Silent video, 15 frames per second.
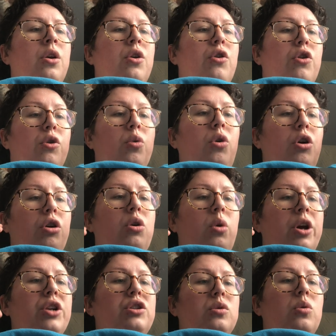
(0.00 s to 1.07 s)
you are
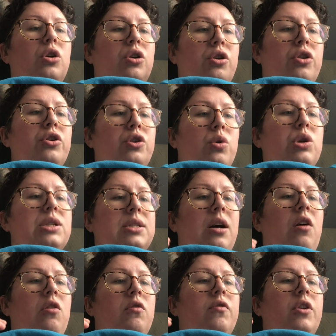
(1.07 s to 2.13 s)
going to hurt
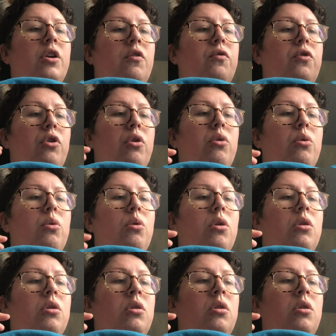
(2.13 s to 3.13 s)
yourself if you